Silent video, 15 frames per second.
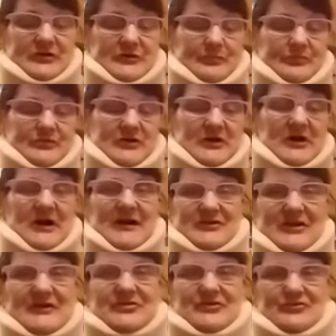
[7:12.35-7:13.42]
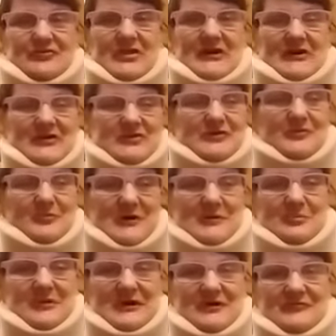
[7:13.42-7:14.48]
And I'd like to do like a little
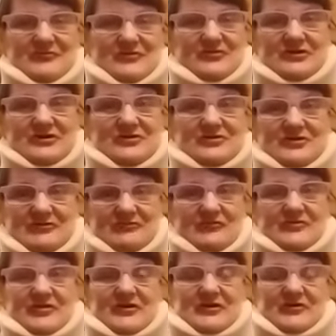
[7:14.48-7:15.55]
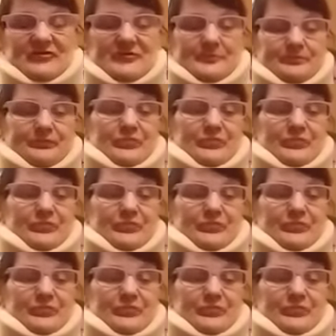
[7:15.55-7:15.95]
mukbang of just eating different things.